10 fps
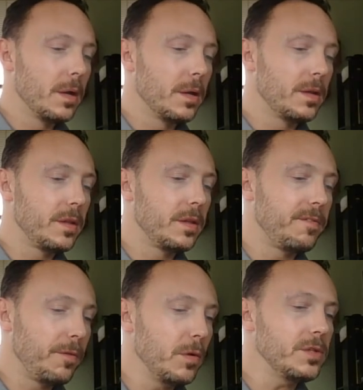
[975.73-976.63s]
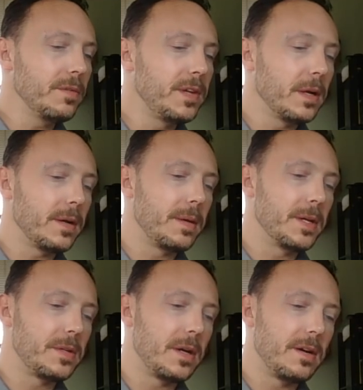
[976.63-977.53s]
The force of the
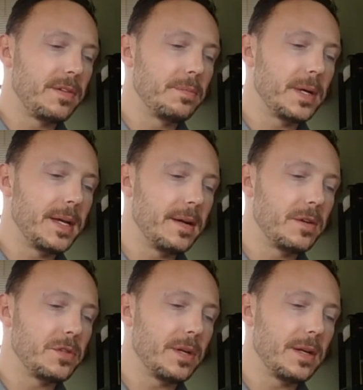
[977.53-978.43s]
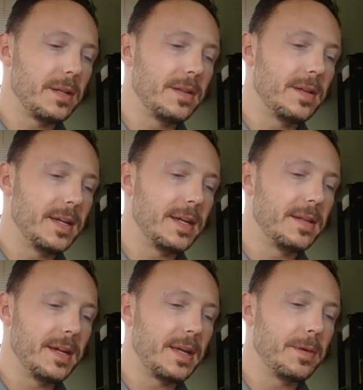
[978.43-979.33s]
argument offered by Aristotle in the
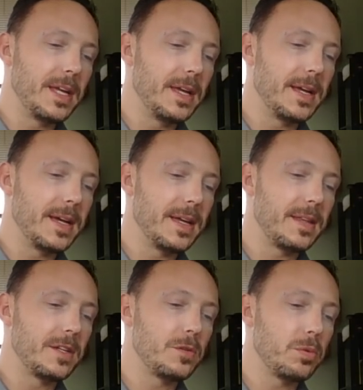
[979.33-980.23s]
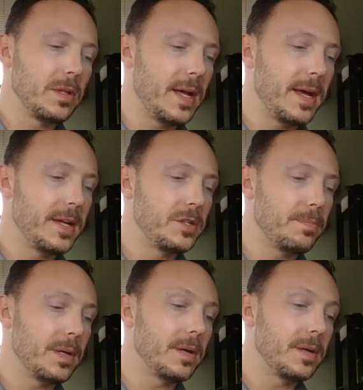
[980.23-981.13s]
Nicomachean Ethics relies
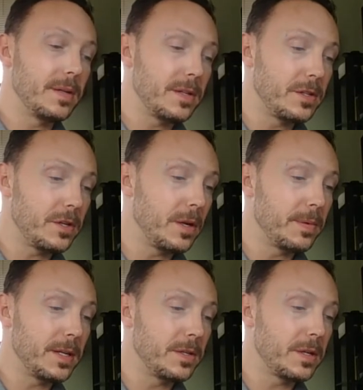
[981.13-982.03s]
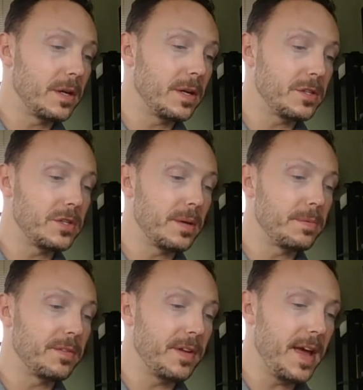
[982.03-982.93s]
upon a determinate
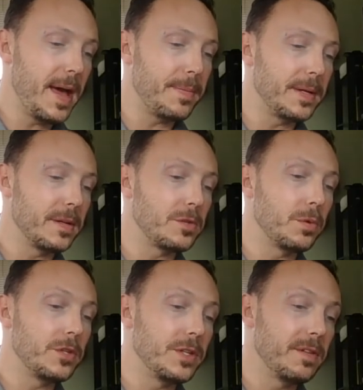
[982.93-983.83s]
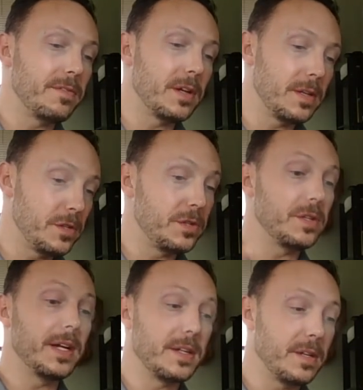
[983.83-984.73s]
concept of happiness, which he defines
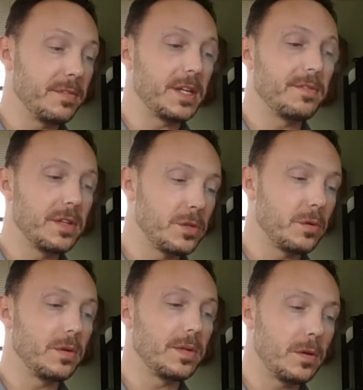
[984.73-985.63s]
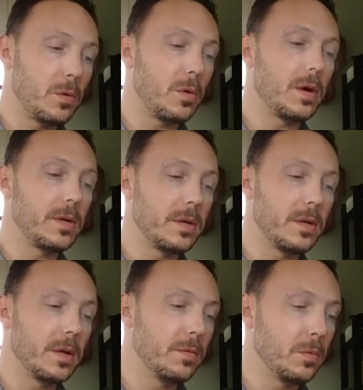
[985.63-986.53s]
as an activity of the soul in accord
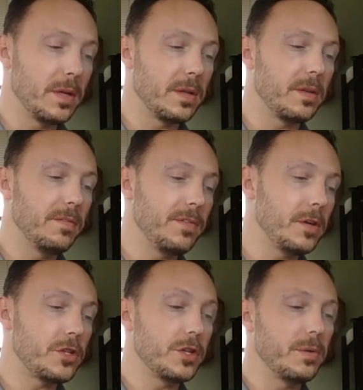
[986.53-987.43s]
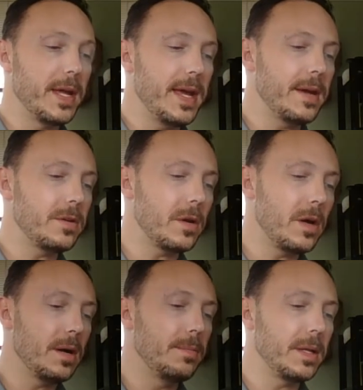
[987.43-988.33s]
with virtue and
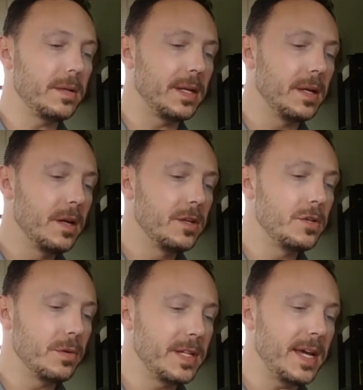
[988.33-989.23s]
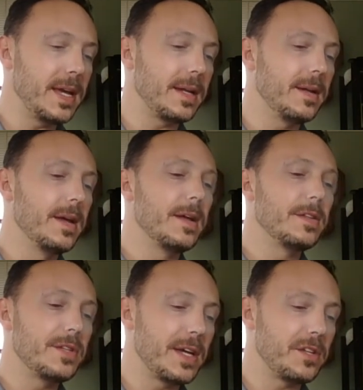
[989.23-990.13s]
our ability to attain
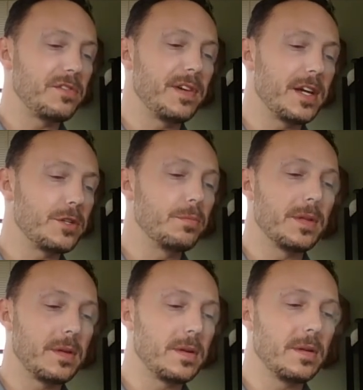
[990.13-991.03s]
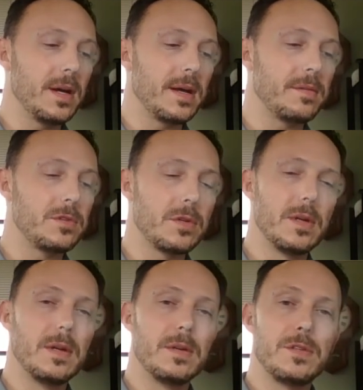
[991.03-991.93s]
satisfaction within our lives.
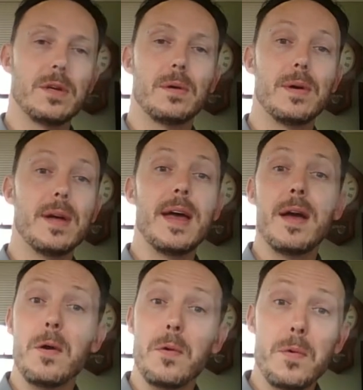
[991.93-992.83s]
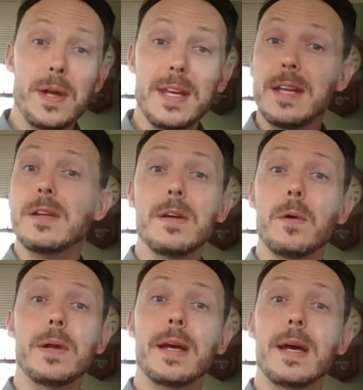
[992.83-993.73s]
So, we need to
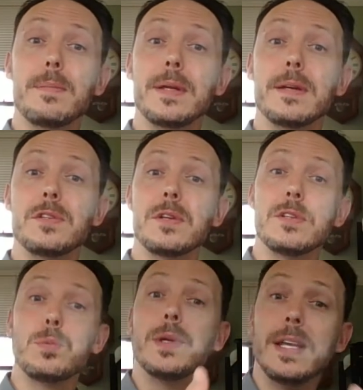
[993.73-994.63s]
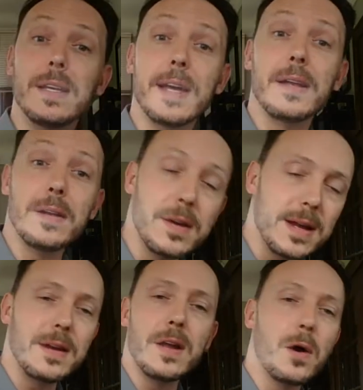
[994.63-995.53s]
know what happiness is. We need
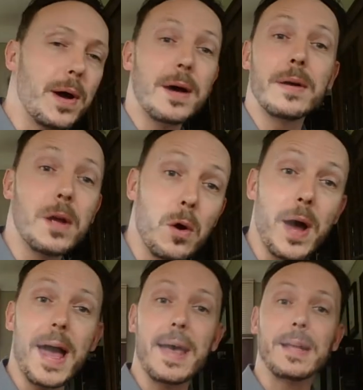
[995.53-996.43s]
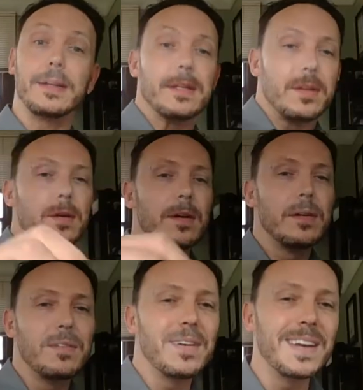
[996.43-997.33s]
to know how to go at
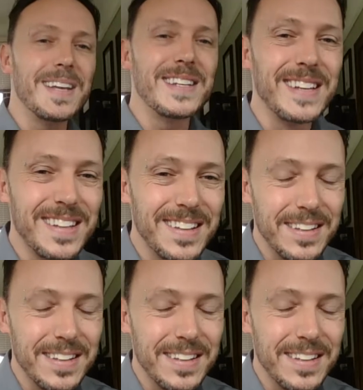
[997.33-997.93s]
it, right?